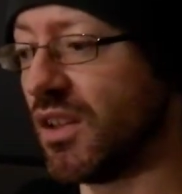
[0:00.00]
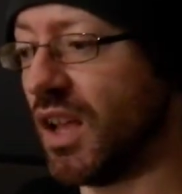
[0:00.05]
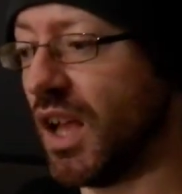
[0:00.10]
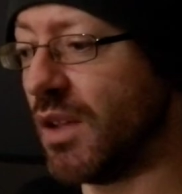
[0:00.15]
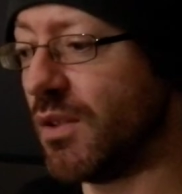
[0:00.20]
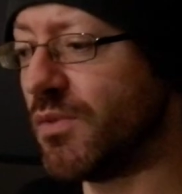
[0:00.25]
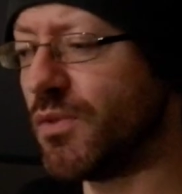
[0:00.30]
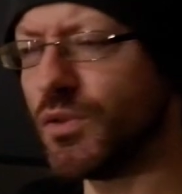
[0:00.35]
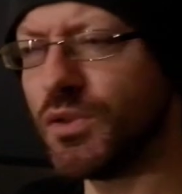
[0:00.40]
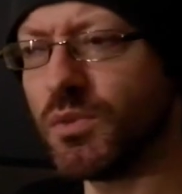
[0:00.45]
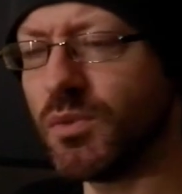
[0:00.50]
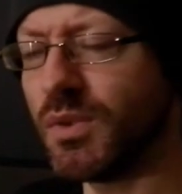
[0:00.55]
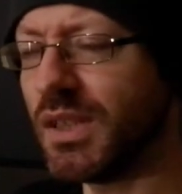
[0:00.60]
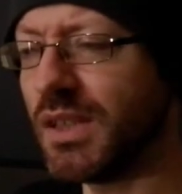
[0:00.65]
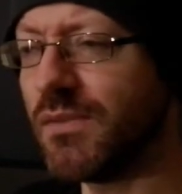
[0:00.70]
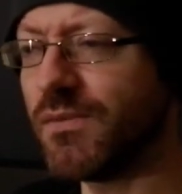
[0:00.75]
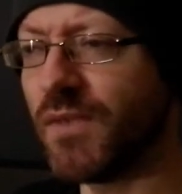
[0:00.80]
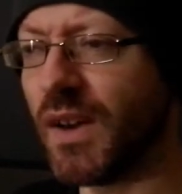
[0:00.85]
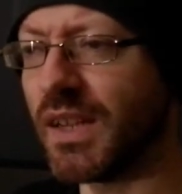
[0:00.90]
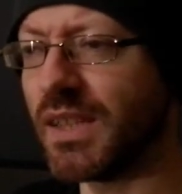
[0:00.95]
Uh, if it was really
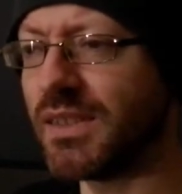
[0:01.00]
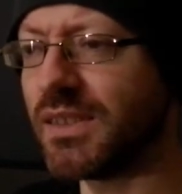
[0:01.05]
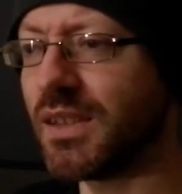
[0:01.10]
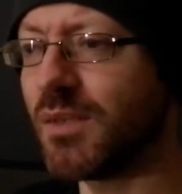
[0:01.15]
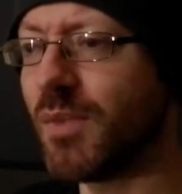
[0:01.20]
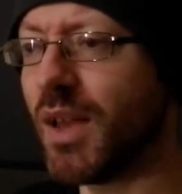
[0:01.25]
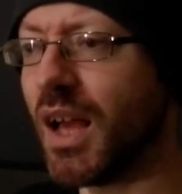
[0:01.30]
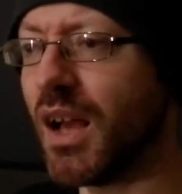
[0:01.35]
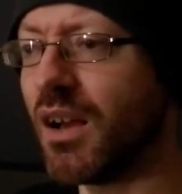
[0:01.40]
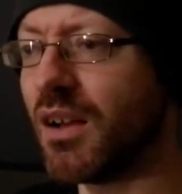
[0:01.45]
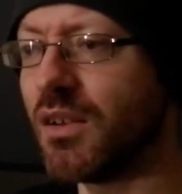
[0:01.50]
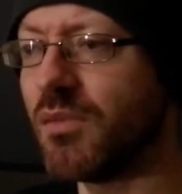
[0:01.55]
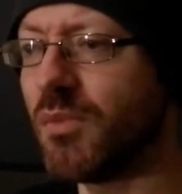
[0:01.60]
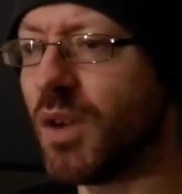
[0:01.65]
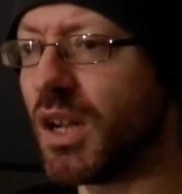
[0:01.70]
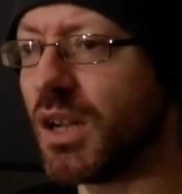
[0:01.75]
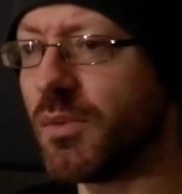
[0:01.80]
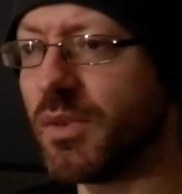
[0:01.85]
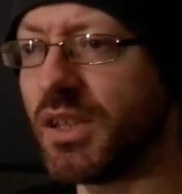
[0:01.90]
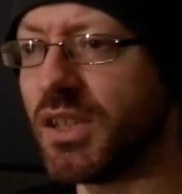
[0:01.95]
funny somehow, it
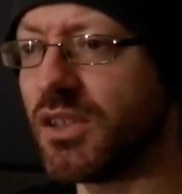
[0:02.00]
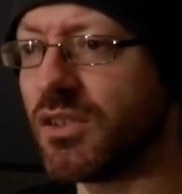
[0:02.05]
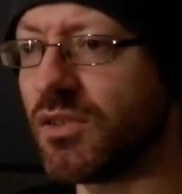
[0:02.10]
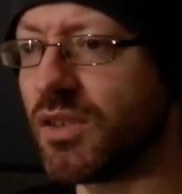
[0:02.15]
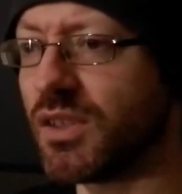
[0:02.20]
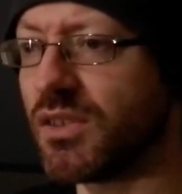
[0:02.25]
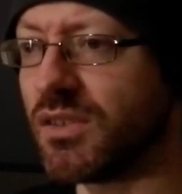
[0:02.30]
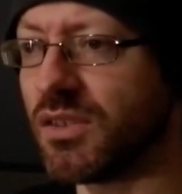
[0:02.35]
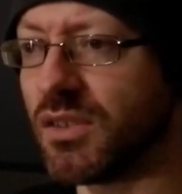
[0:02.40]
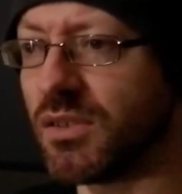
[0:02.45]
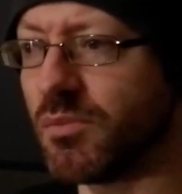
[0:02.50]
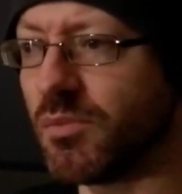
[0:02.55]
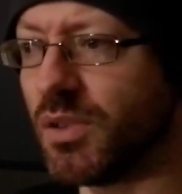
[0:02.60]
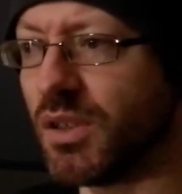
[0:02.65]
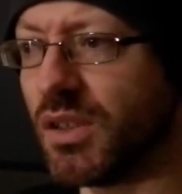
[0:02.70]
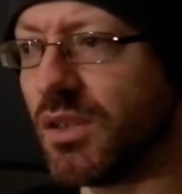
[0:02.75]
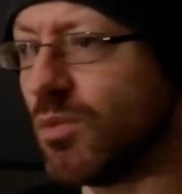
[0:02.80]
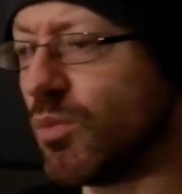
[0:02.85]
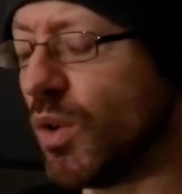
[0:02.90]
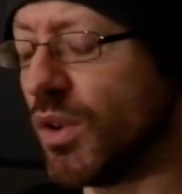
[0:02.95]
might have been interesting, but
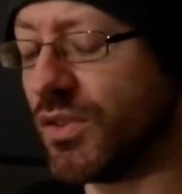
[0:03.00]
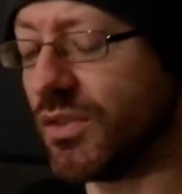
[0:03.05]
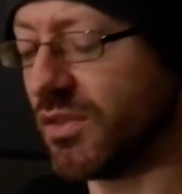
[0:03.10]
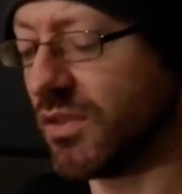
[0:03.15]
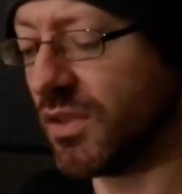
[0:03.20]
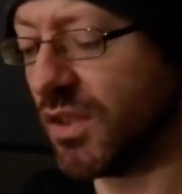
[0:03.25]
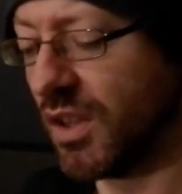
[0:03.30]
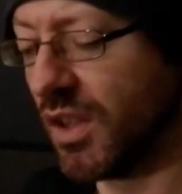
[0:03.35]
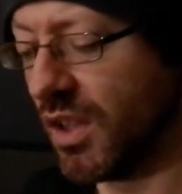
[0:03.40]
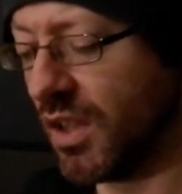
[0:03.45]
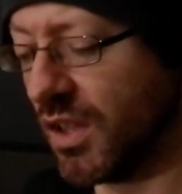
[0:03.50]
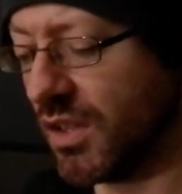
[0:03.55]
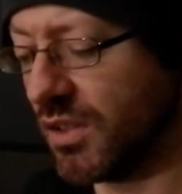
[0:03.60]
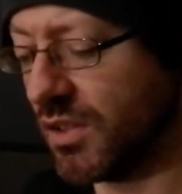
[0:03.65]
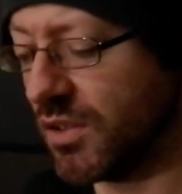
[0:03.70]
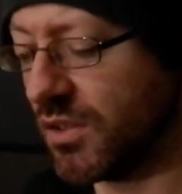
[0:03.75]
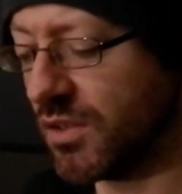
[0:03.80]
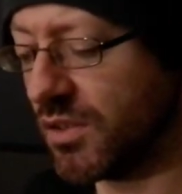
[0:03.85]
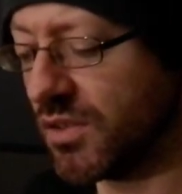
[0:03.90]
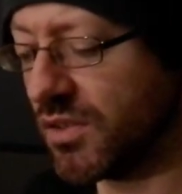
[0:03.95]
it wasn't. You
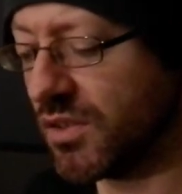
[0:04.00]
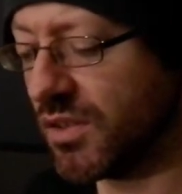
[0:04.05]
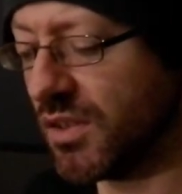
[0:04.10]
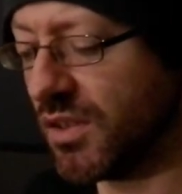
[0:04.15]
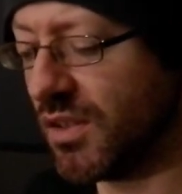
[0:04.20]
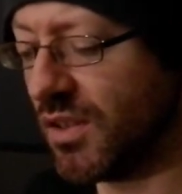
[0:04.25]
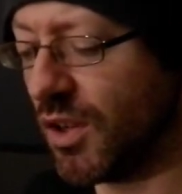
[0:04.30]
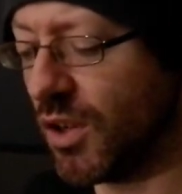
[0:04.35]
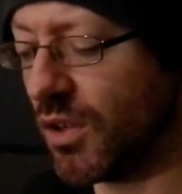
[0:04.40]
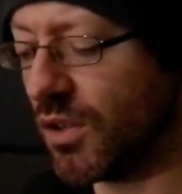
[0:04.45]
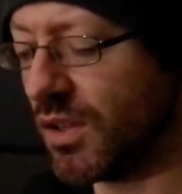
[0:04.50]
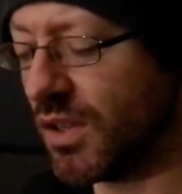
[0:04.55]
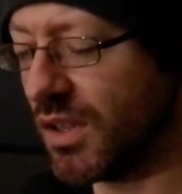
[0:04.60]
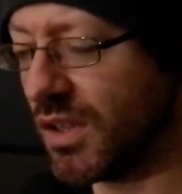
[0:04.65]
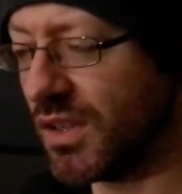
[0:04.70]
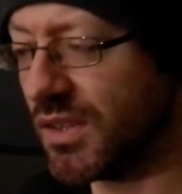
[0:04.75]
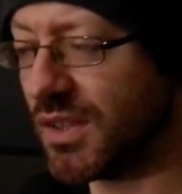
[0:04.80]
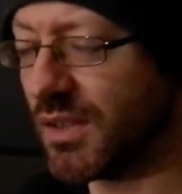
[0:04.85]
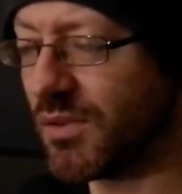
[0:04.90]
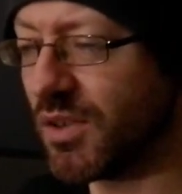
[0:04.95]
could, you know,
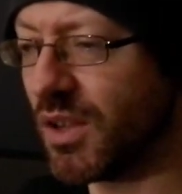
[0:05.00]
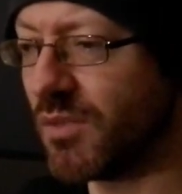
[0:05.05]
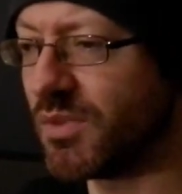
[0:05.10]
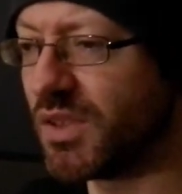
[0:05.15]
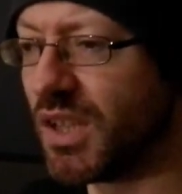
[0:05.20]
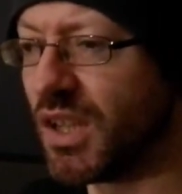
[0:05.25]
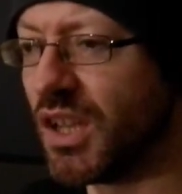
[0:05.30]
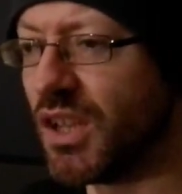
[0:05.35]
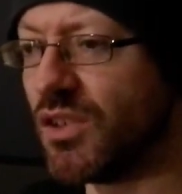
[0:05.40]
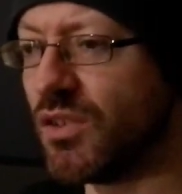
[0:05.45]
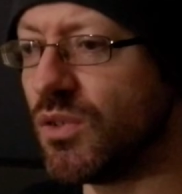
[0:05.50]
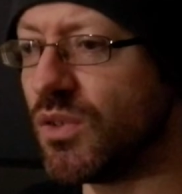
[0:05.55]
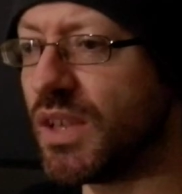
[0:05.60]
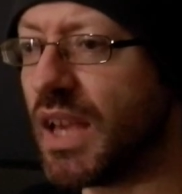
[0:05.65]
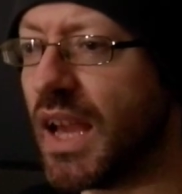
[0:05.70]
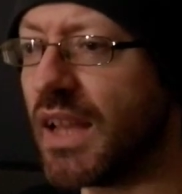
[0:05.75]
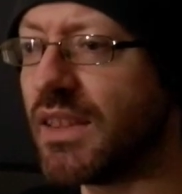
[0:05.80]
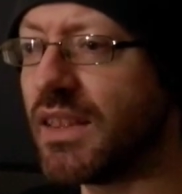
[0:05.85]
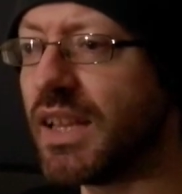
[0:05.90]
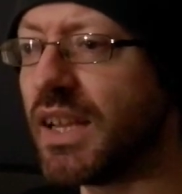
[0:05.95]
sometimes you
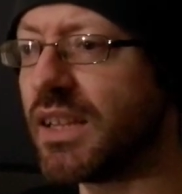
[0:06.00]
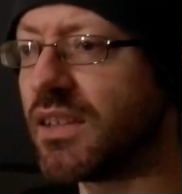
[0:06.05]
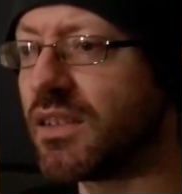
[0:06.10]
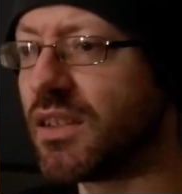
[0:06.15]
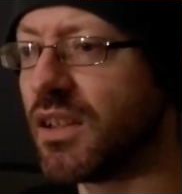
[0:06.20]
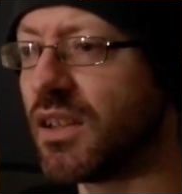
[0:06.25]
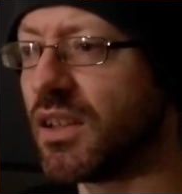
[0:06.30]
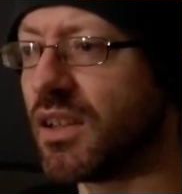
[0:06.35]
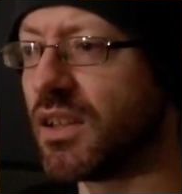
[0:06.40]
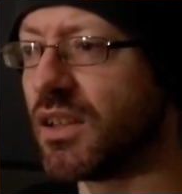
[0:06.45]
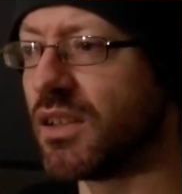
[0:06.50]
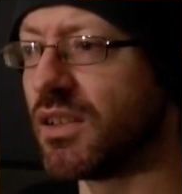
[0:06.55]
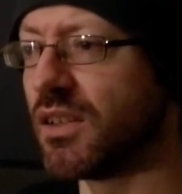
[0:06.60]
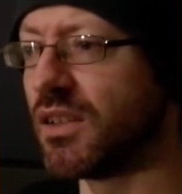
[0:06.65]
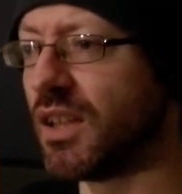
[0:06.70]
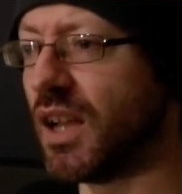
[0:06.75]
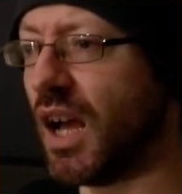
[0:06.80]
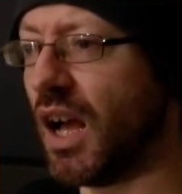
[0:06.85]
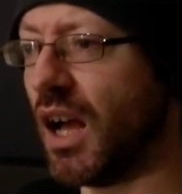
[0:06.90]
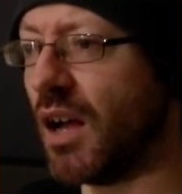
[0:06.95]
can let
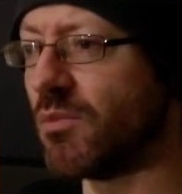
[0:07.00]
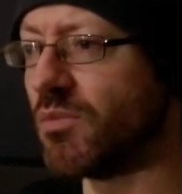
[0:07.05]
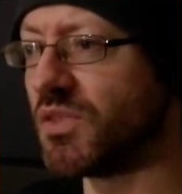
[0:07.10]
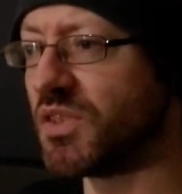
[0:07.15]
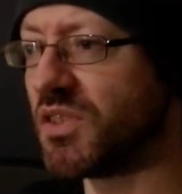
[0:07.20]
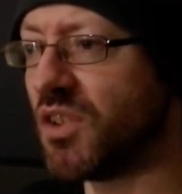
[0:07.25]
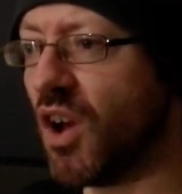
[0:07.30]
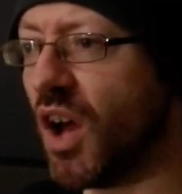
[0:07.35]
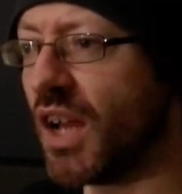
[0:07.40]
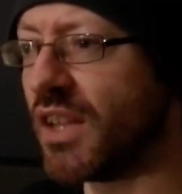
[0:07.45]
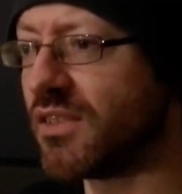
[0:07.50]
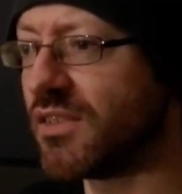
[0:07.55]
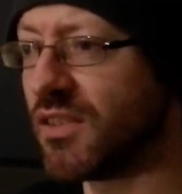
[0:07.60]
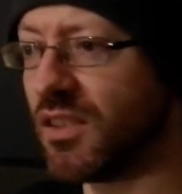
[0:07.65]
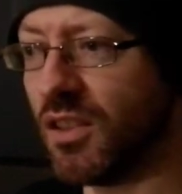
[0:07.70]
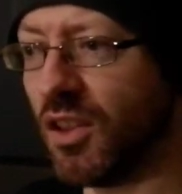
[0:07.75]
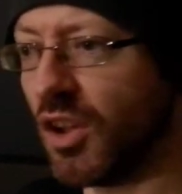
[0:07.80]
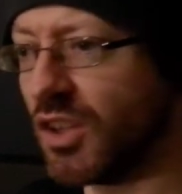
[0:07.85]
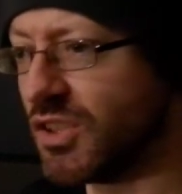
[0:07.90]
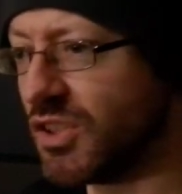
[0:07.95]
um, science,
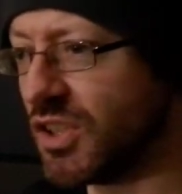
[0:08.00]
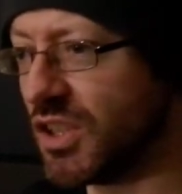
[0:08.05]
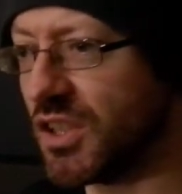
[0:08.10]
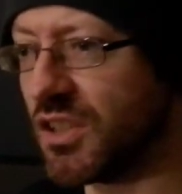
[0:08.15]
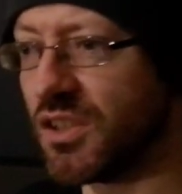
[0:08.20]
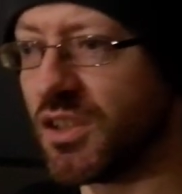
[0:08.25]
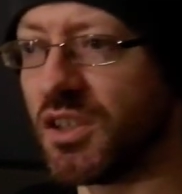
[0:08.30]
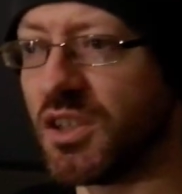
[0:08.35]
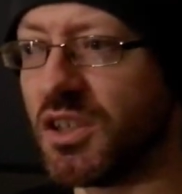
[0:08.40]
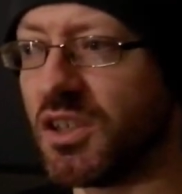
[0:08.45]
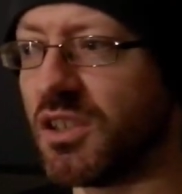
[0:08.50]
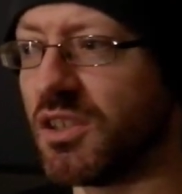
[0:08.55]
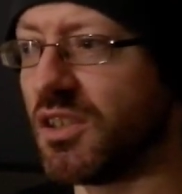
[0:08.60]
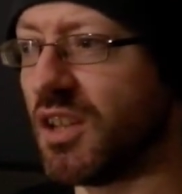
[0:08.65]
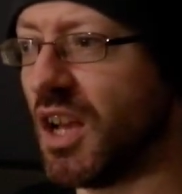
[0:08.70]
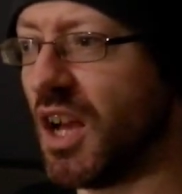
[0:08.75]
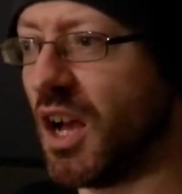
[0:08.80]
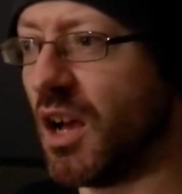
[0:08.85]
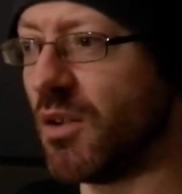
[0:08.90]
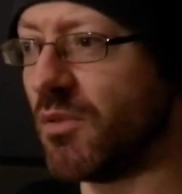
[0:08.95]
logic,
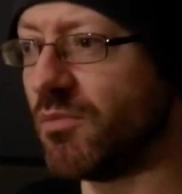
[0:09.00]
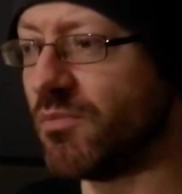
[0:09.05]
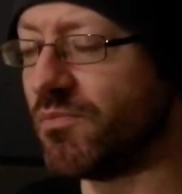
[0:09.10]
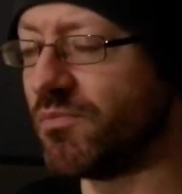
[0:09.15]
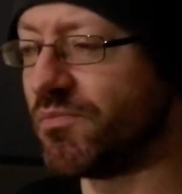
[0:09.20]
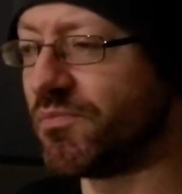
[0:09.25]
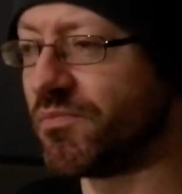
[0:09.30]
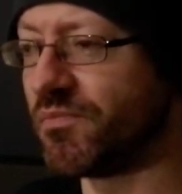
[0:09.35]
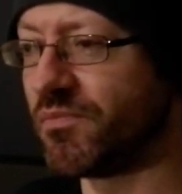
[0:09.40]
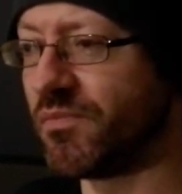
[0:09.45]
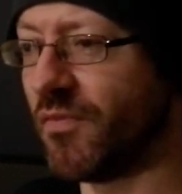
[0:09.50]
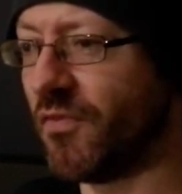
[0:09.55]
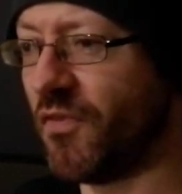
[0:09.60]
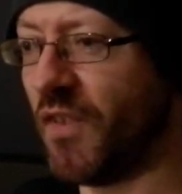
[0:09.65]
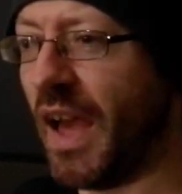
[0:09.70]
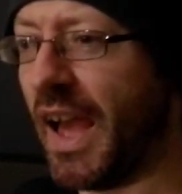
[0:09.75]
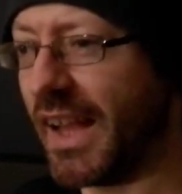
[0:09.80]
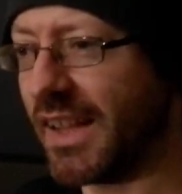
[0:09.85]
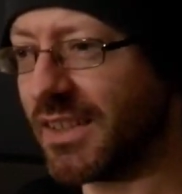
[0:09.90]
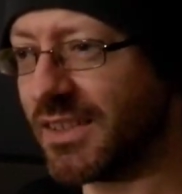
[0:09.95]
um,
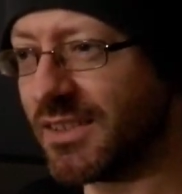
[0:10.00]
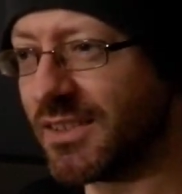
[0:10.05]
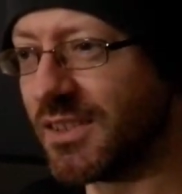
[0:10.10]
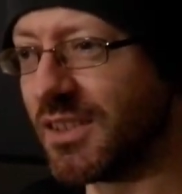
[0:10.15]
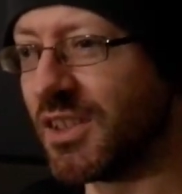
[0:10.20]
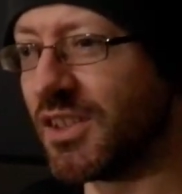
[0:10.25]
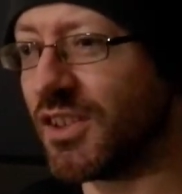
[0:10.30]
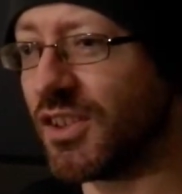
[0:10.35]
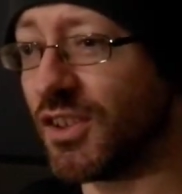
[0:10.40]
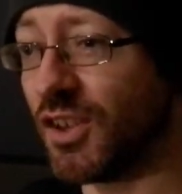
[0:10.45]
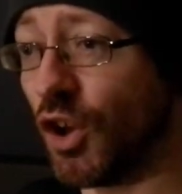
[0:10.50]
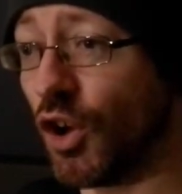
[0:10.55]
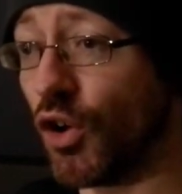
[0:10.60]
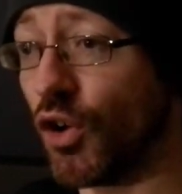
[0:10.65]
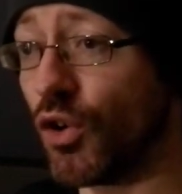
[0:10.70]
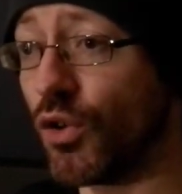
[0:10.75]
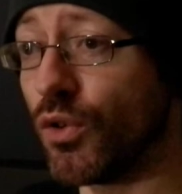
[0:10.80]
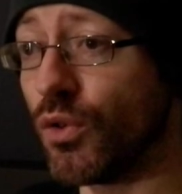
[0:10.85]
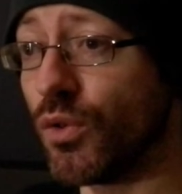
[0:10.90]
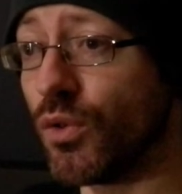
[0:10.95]
facts
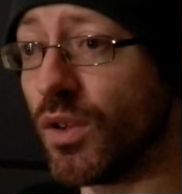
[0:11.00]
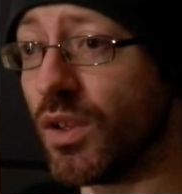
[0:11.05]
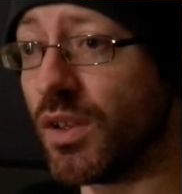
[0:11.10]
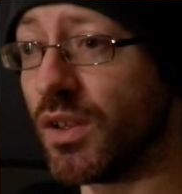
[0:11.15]
go